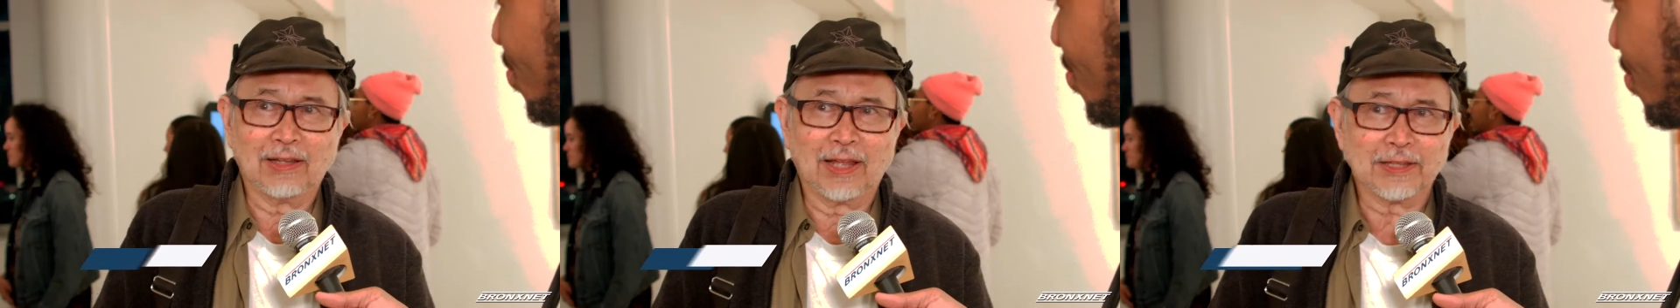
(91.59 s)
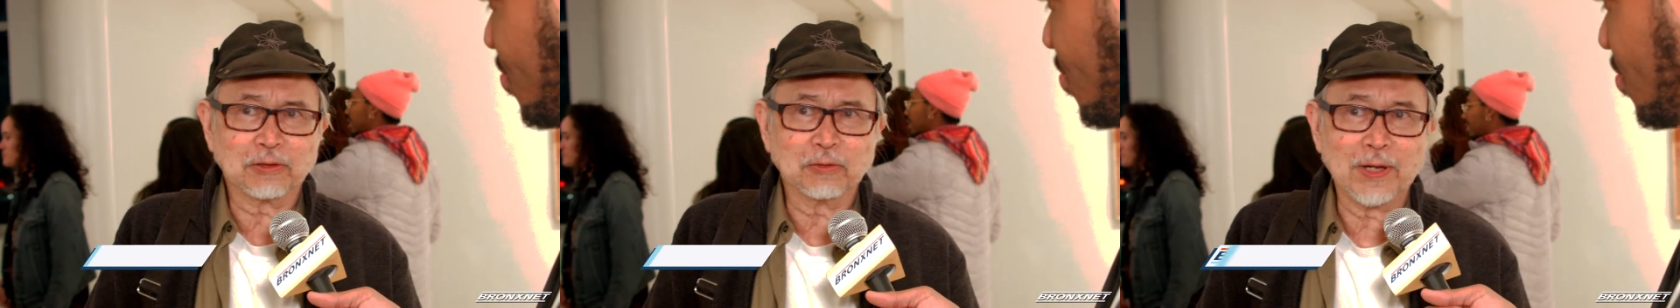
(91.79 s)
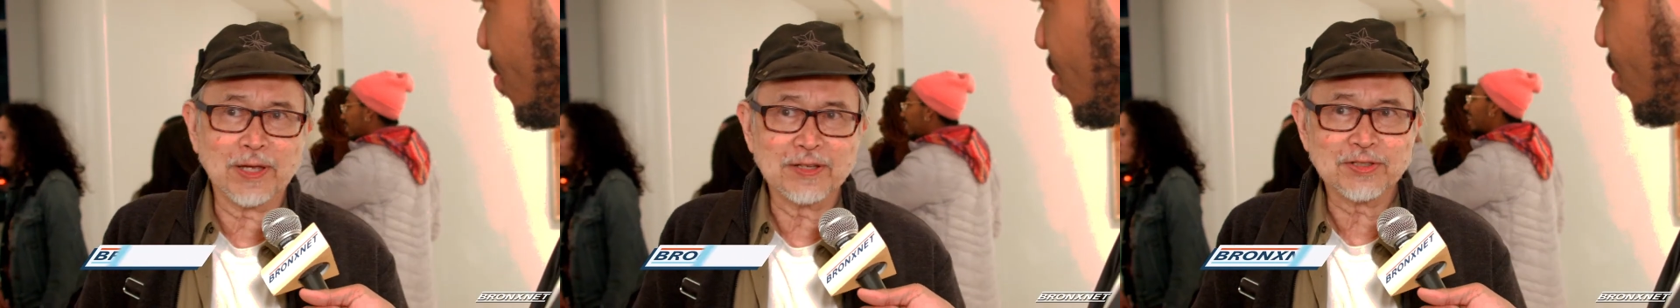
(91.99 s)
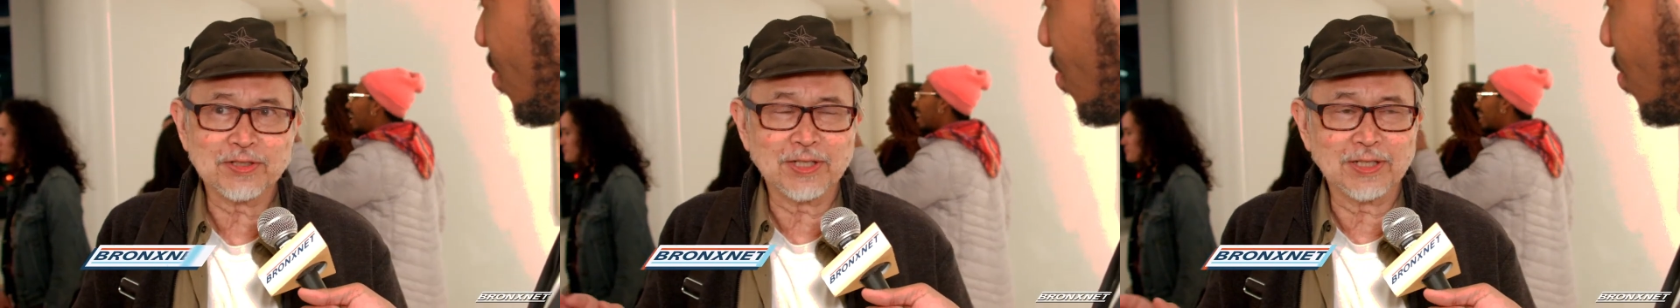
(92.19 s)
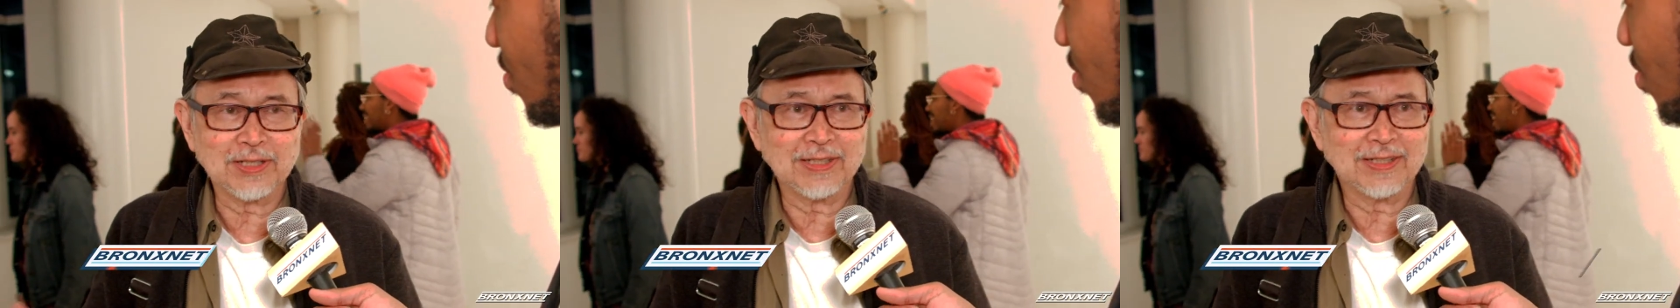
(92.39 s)
like the way
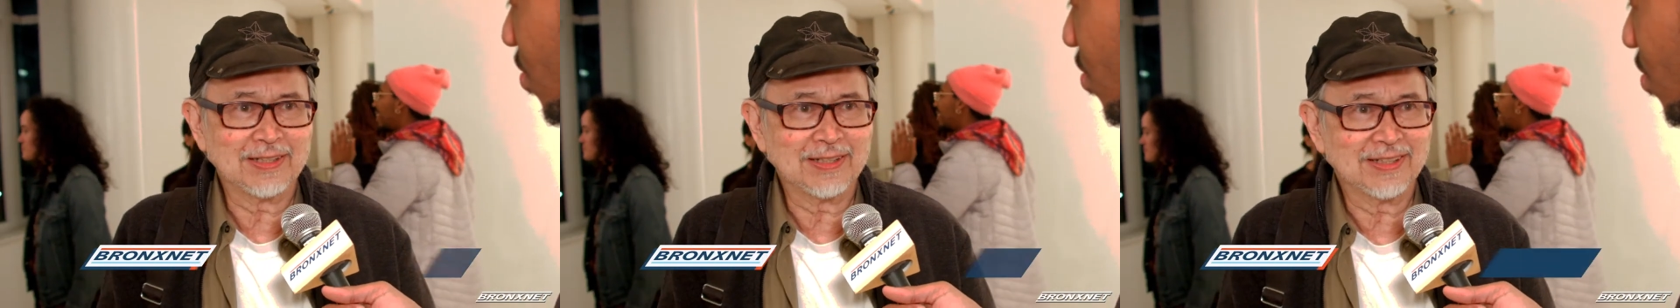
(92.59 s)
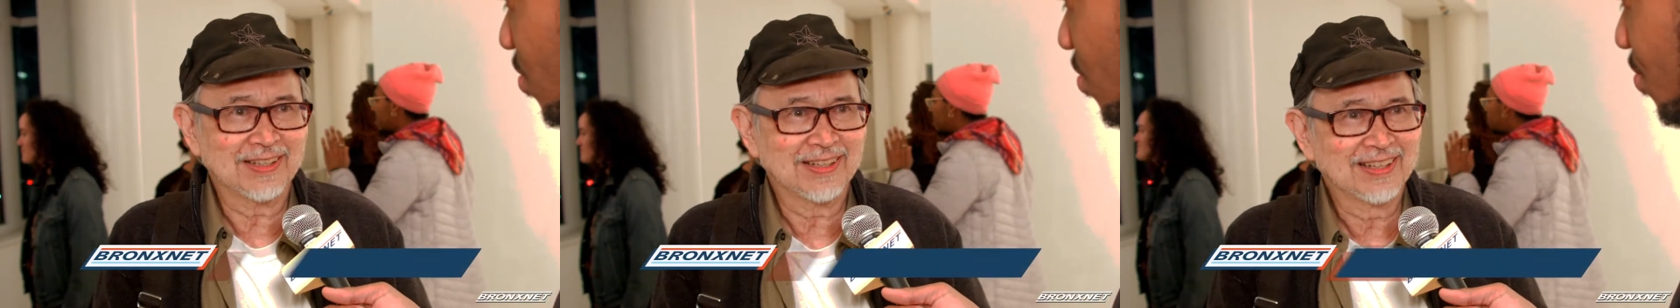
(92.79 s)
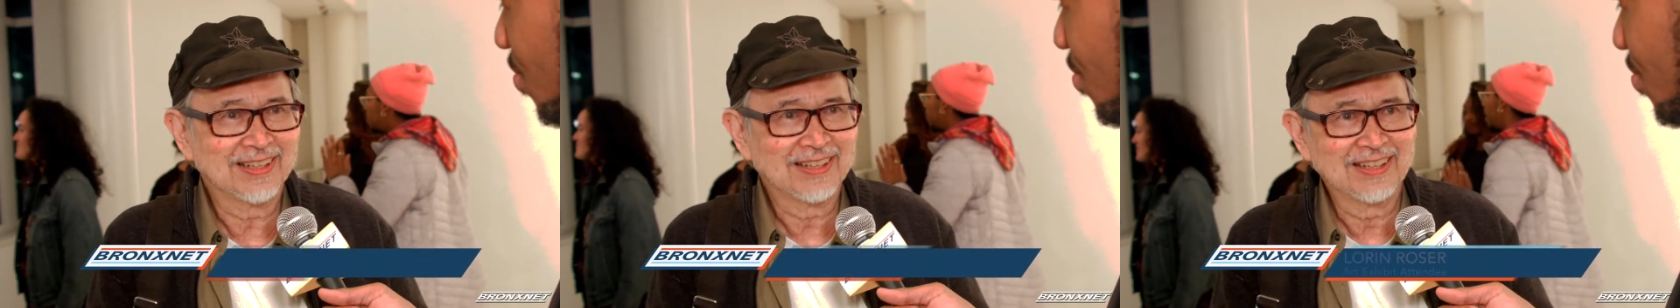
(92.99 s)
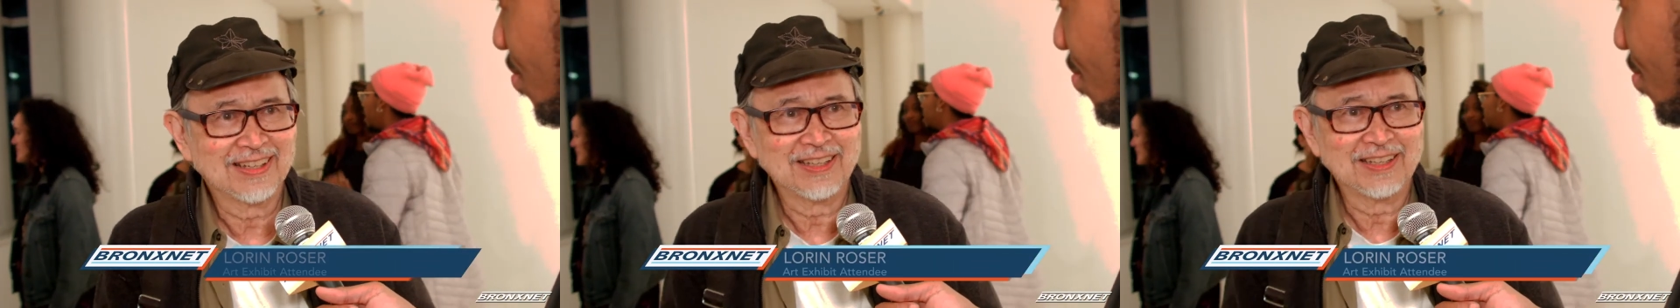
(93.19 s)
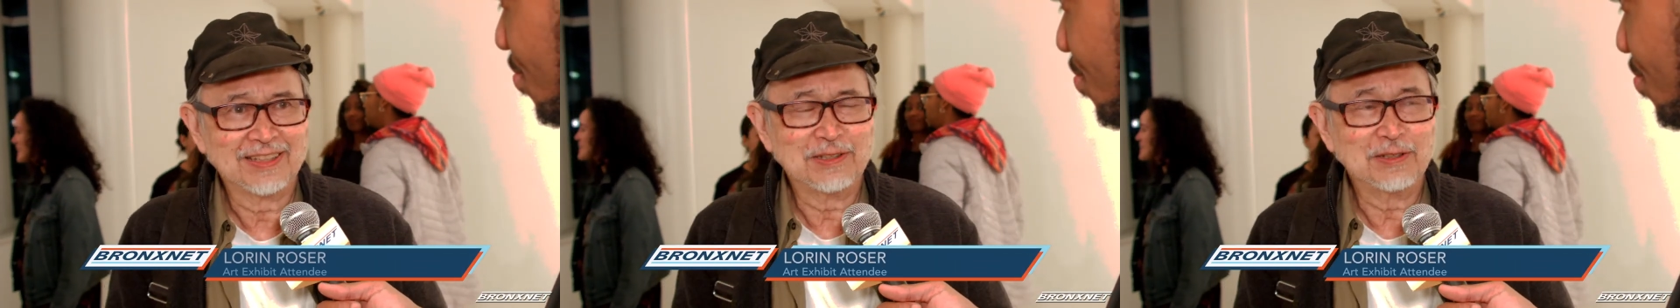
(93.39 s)
she
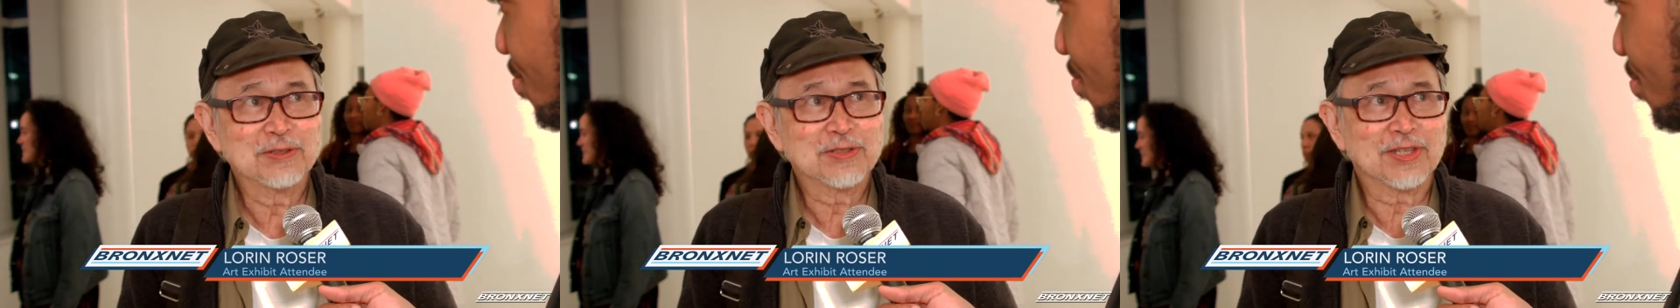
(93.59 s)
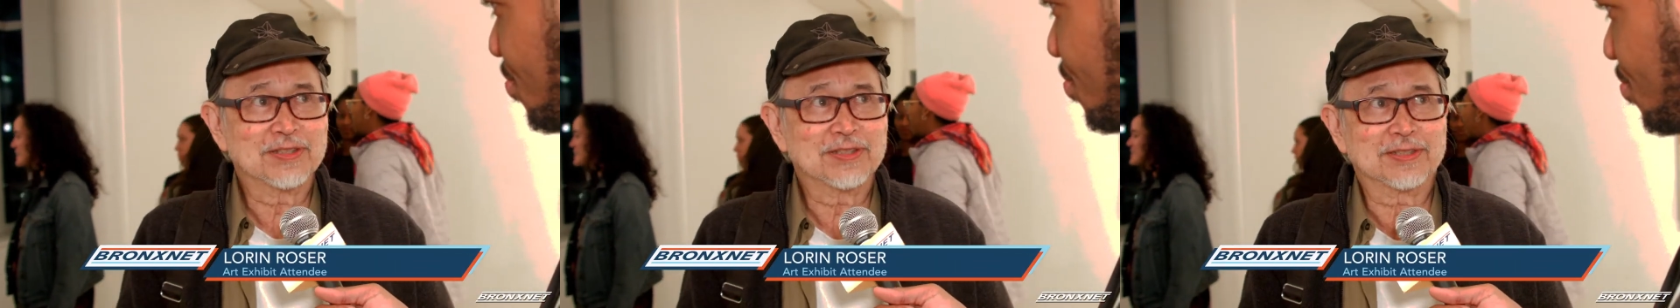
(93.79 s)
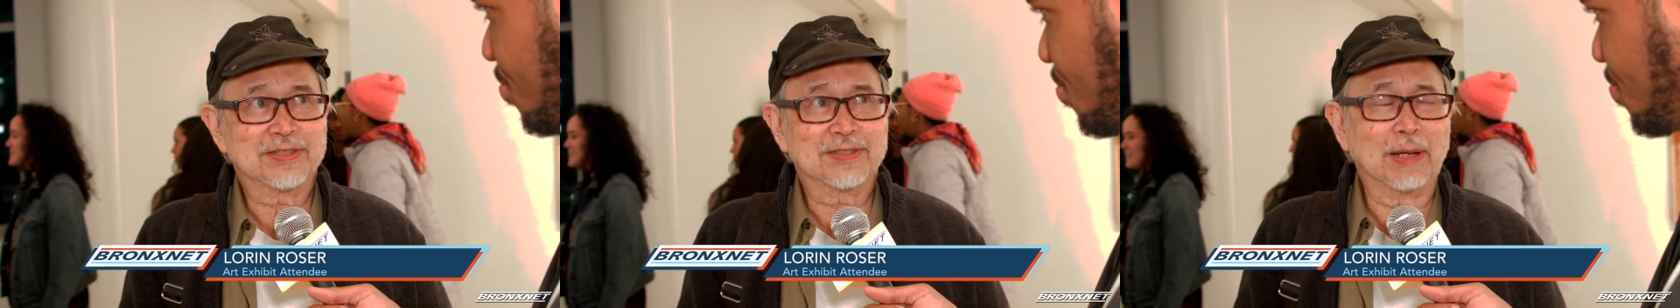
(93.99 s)
uses